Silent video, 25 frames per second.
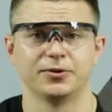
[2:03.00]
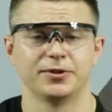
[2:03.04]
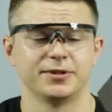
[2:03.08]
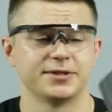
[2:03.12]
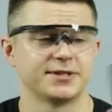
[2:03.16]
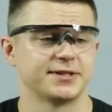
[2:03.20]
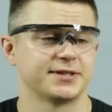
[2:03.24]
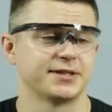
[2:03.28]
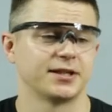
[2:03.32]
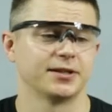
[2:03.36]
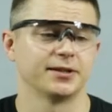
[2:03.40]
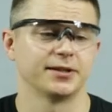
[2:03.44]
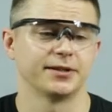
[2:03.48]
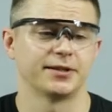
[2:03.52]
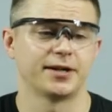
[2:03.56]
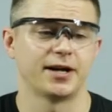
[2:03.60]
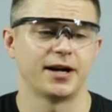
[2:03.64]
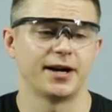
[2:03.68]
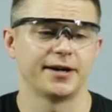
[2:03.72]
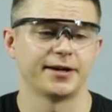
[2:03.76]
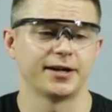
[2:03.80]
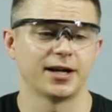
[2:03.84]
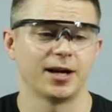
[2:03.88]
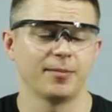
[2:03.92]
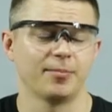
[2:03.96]
this standard
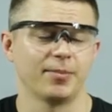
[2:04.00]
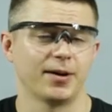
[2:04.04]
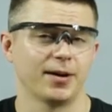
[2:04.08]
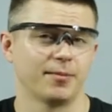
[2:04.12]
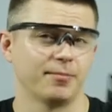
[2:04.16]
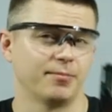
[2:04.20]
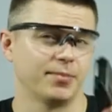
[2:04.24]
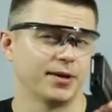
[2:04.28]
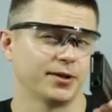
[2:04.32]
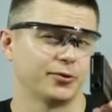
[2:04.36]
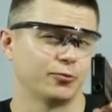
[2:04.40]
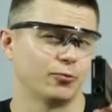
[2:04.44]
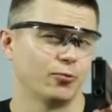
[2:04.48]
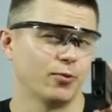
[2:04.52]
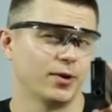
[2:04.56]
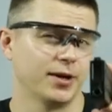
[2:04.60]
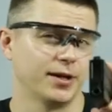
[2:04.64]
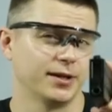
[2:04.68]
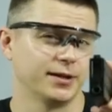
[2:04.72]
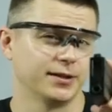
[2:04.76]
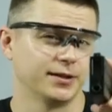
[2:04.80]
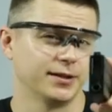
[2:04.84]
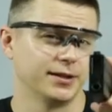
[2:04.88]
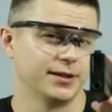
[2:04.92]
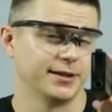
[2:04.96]
high kappa, but
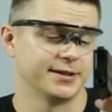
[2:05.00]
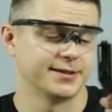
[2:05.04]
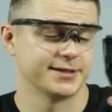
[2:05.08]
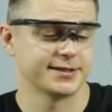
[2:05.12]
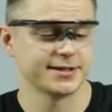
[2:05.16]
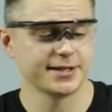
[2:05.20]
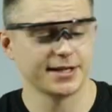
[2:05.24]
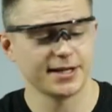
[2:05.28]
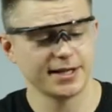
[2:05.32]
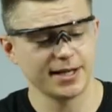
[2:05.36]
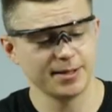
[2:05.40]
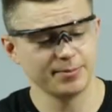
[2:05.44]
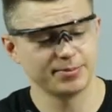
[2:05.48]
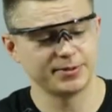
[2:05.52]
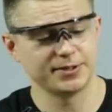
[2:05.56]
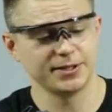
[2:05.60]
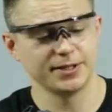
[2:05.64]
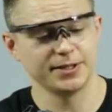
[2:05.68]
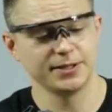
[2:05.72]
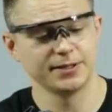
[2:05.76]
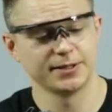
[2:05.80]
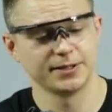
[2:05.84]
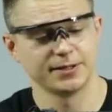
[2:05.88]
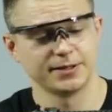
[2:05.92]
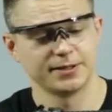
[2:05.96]
when it's
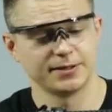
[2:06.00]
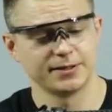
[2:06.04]
empty,